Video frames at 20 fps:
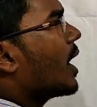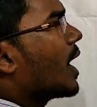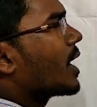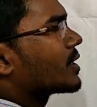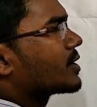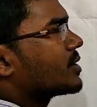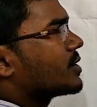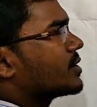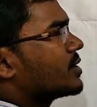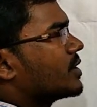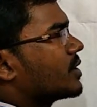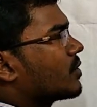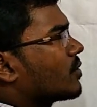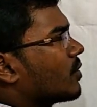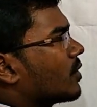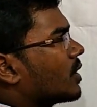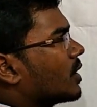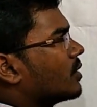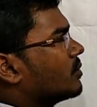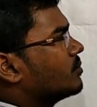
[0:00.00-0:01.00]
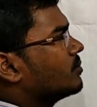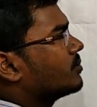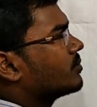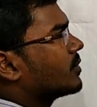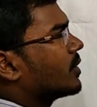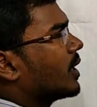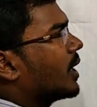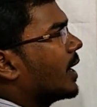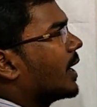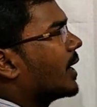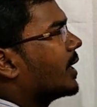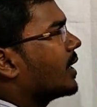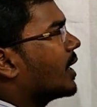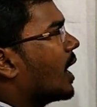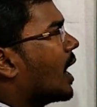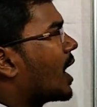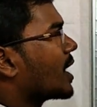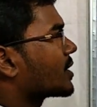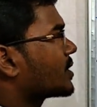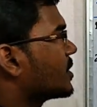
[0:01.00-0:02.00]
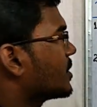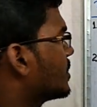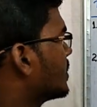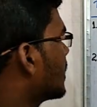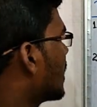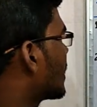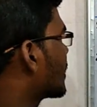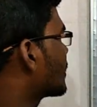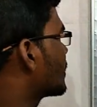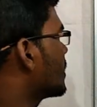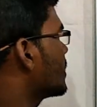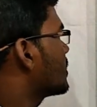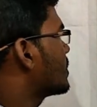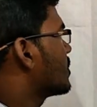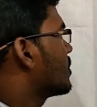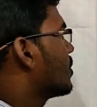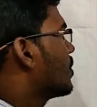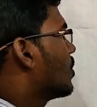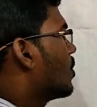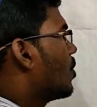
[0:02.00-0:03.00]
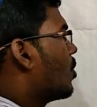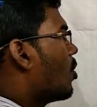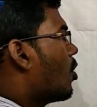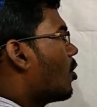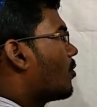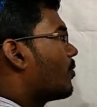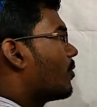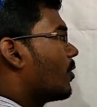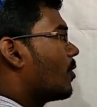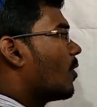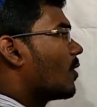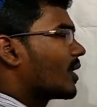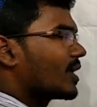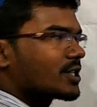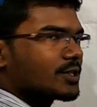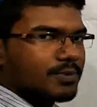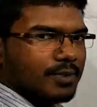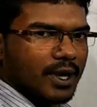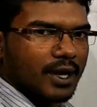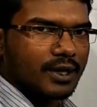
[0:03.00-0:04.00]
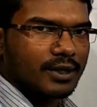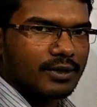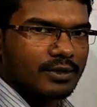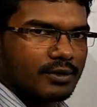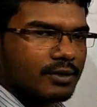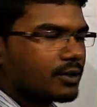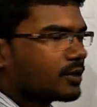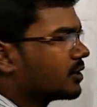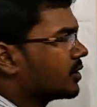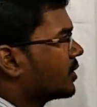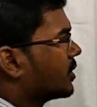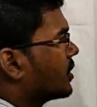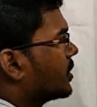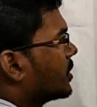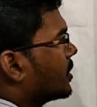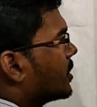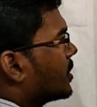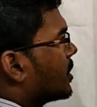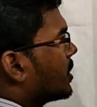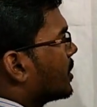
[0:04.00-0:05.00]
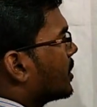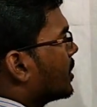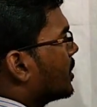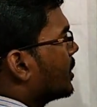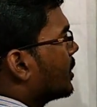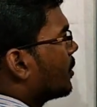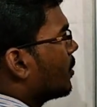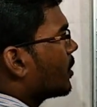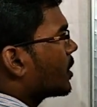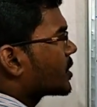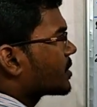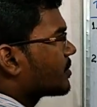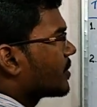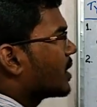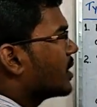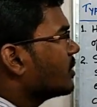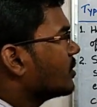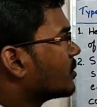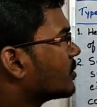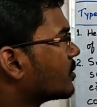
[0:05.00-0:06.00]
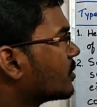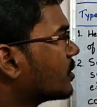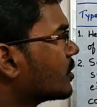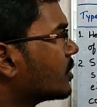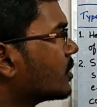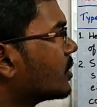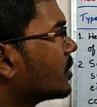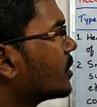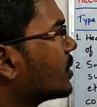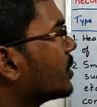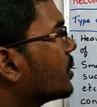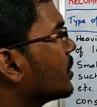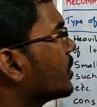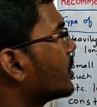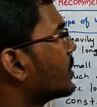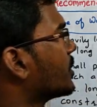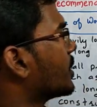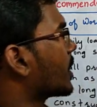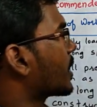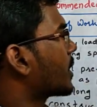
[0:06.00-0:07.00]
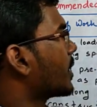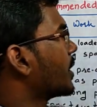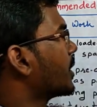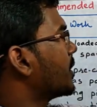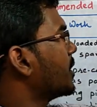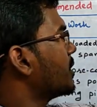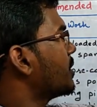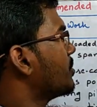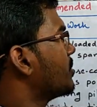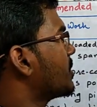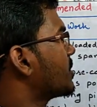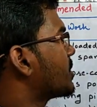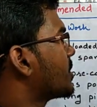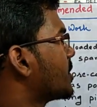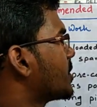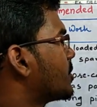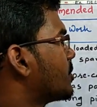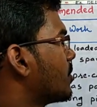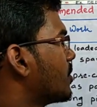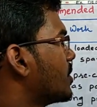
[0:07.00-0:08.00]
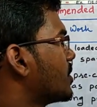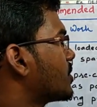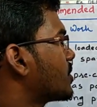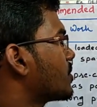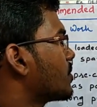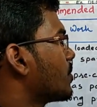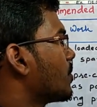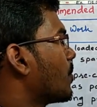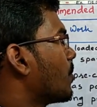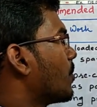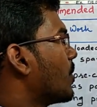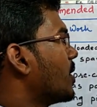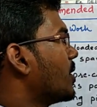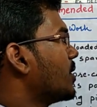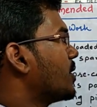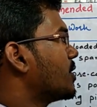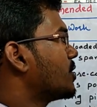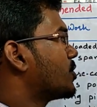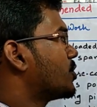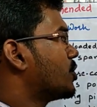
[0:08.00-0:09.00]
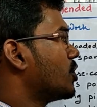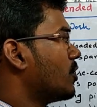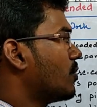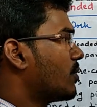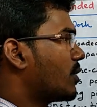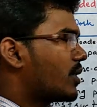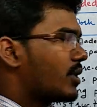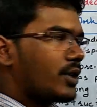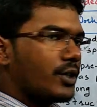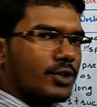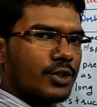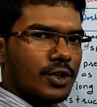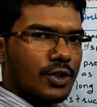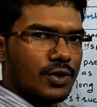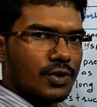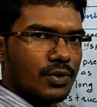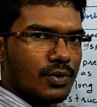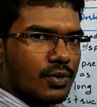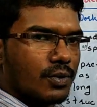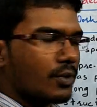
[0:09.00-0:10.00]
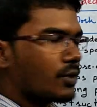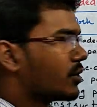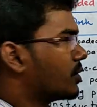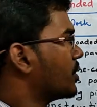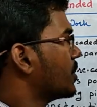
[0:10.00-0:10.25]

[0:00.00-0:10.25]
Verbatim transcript: R C C column and R C C arches of long span. In long span, the concrete mix ratio is one ratio one ratio two.